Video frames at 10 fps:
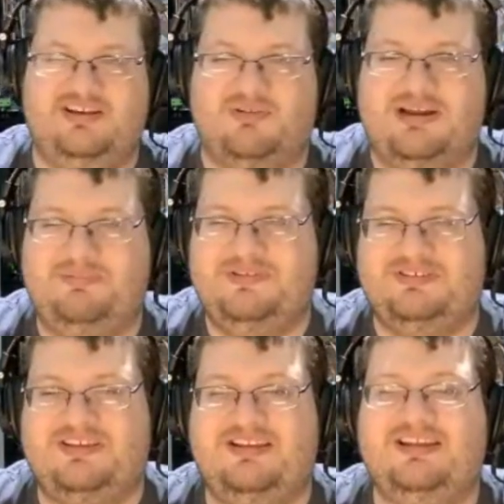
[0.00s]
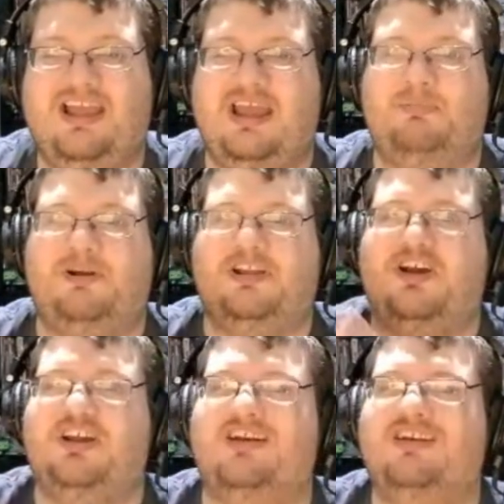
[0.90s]
And Grandpa's like, hey, how about a
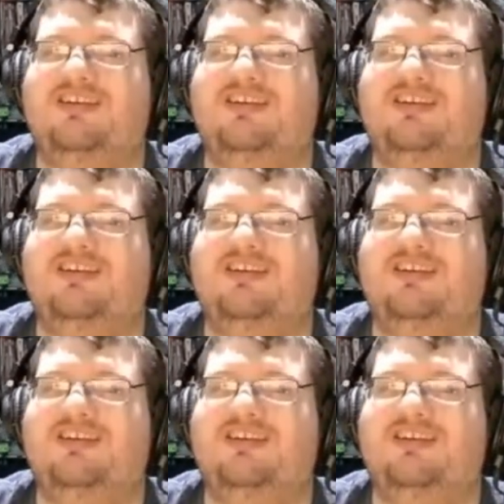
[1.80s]
gun?